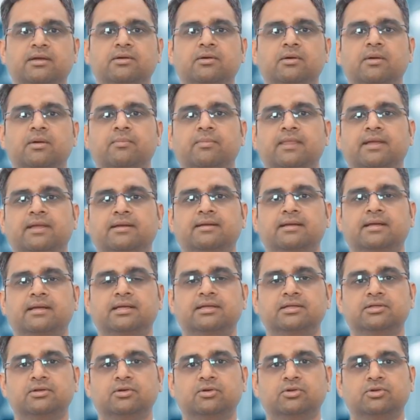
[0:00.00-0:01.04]
common
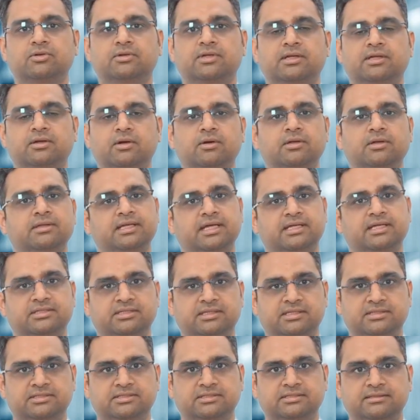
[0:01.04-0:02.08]
and usually
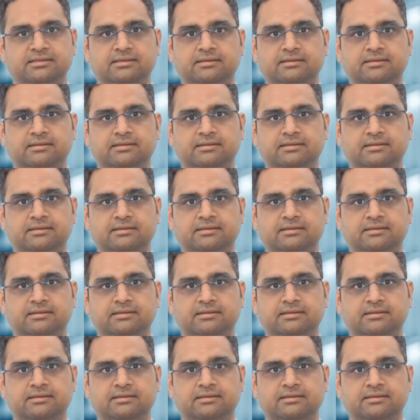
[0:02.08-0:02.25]
non-cancerous.